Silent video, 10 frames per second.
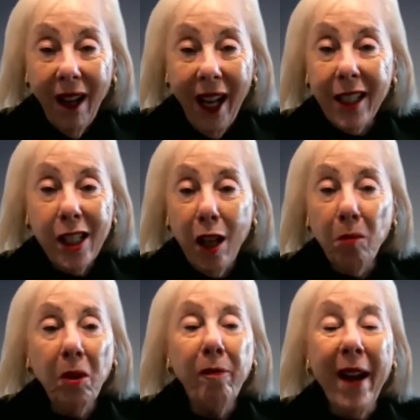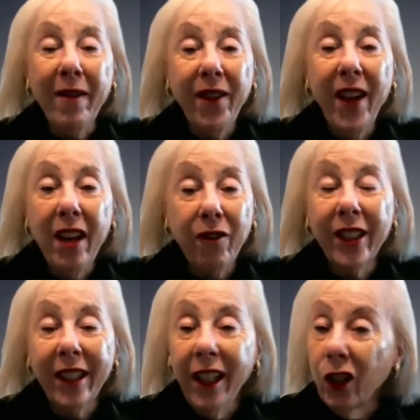And some of my
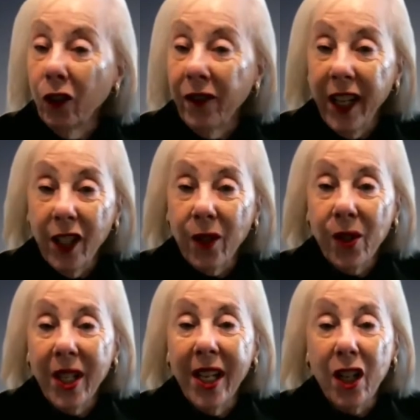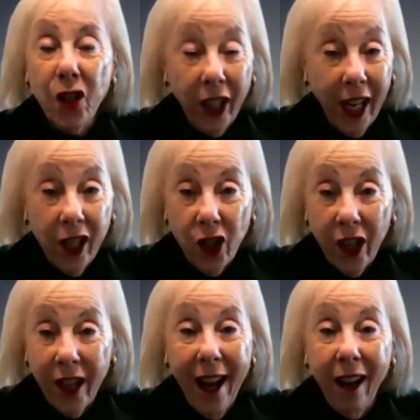favorite innovators in
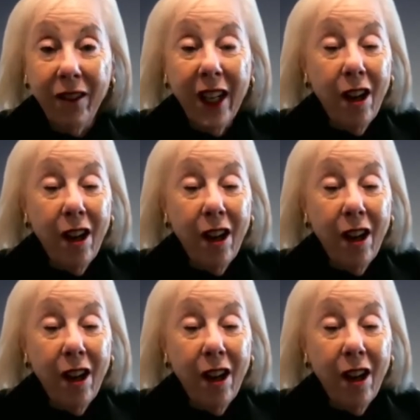education have